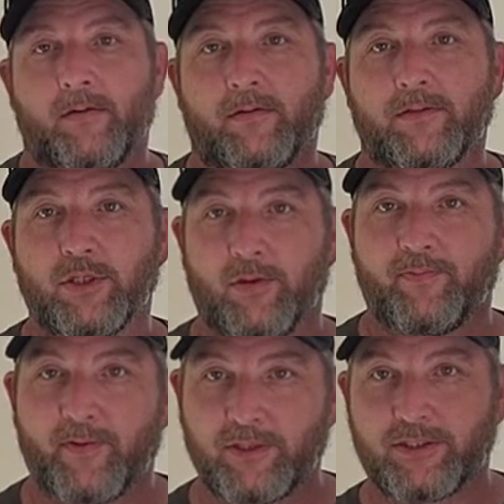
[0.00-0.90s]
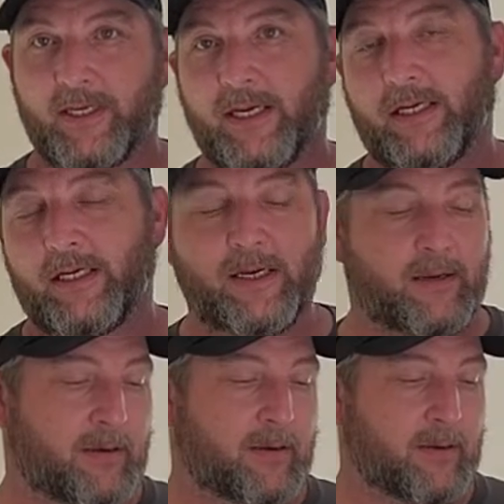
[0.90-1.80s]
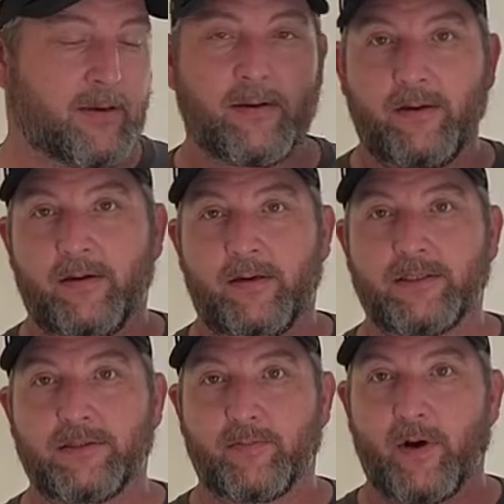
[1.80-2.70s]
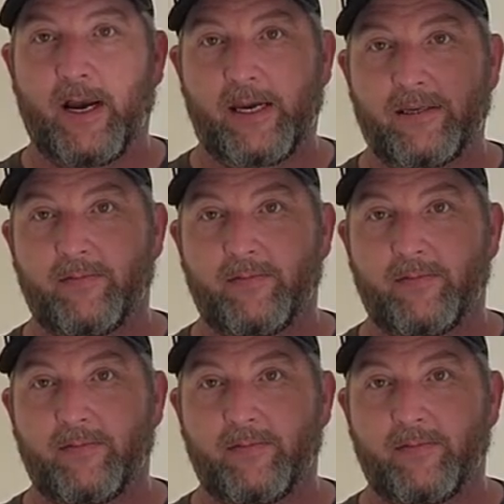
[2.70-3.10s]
So the first thing is the bracket,